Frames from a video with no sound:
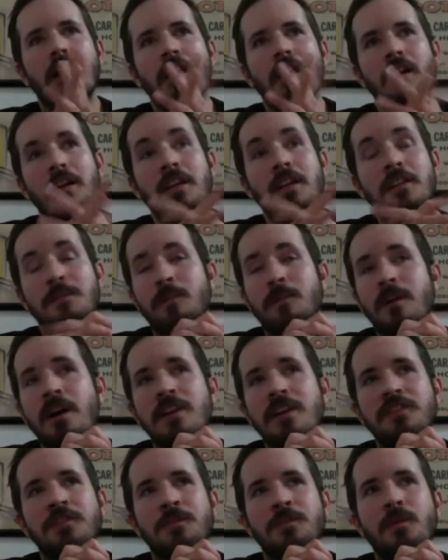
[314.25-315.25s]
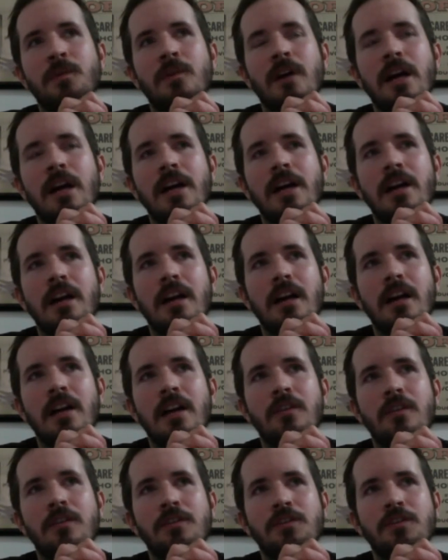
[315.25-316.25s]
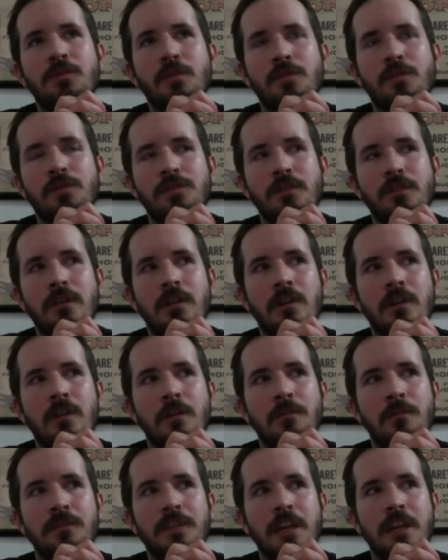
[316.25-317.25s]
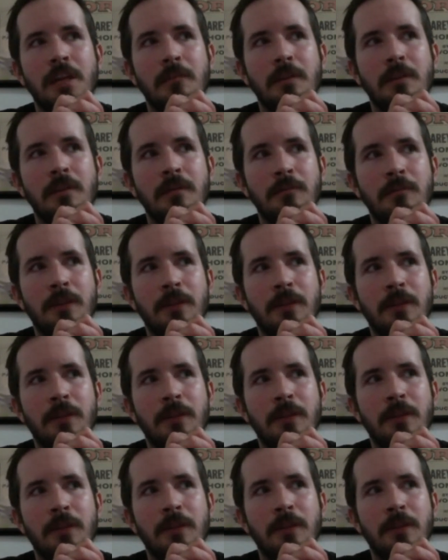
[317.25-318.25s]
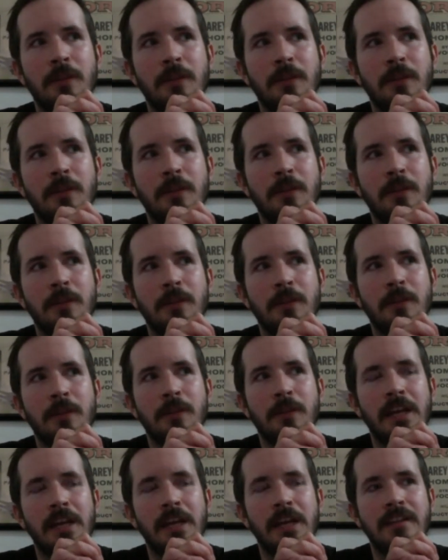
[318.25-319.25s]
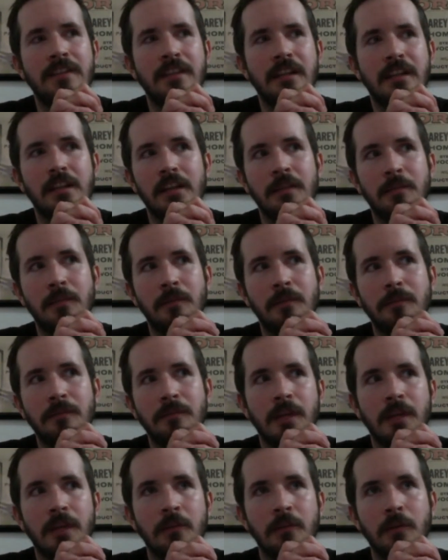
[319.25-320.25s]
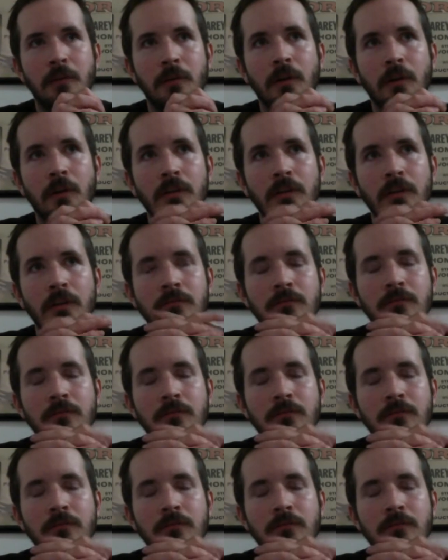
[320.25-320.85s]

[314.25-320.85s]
It's possible. I could have sworn Sherlock Holmes came in by 1888, but I could be wrong.